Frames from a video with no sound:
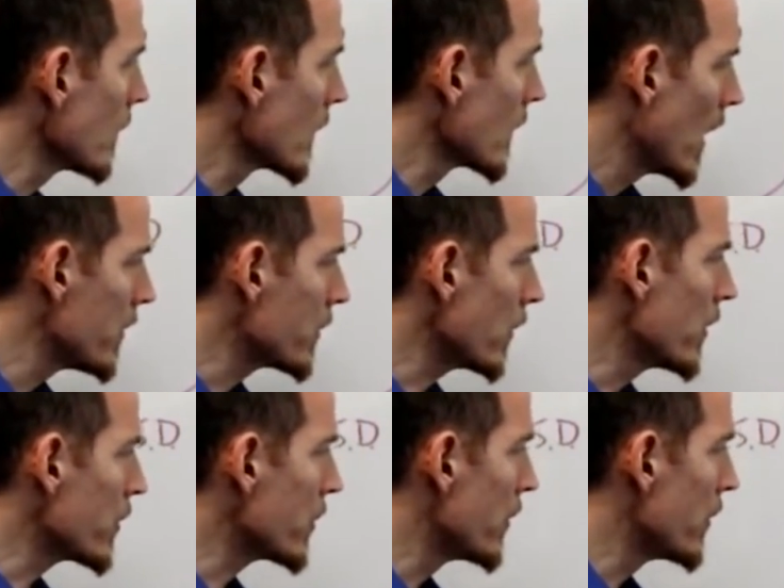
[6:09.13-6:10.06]
and so
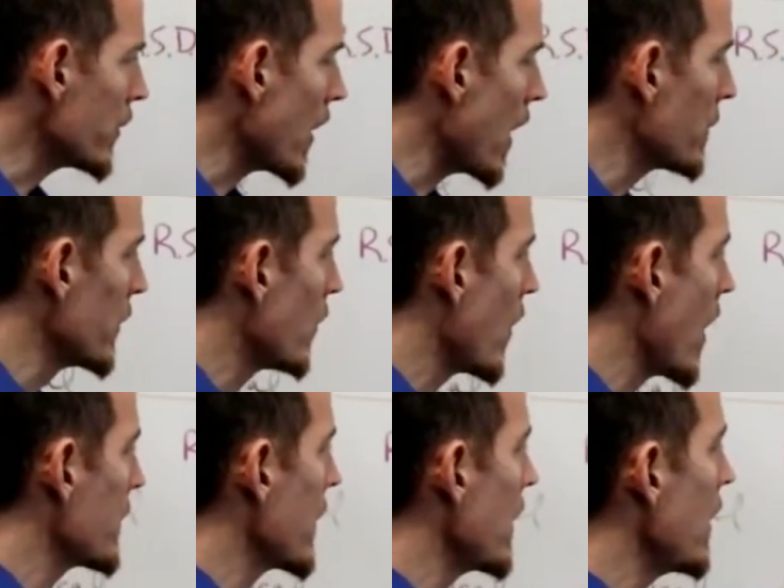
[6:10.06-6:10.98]
this, this type of
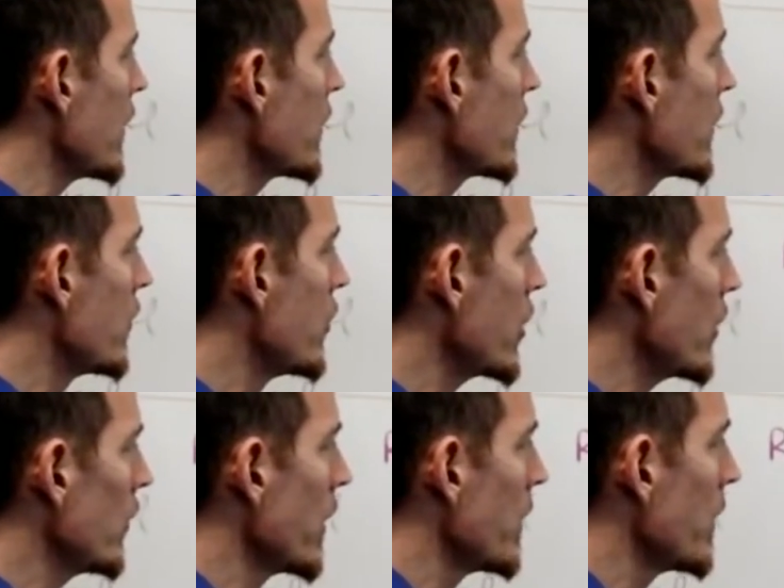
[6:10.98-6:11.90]
neuropathy is, is
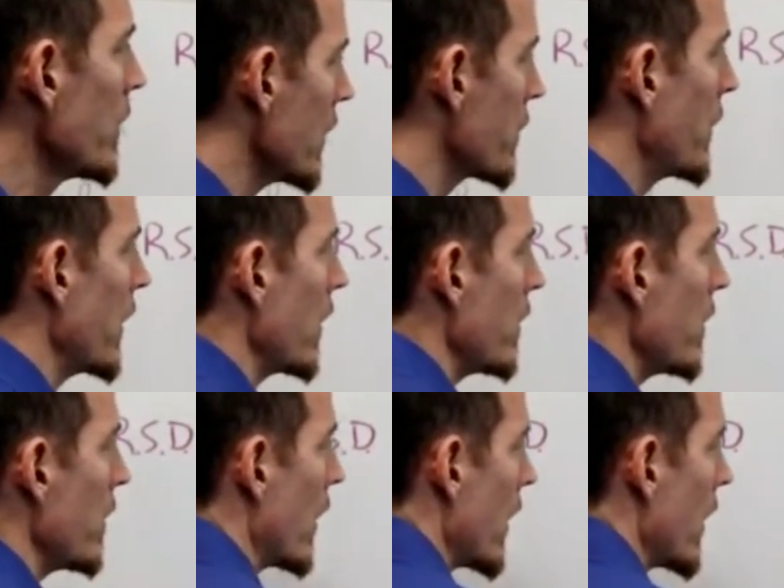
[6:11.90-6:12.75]
generally because beriberi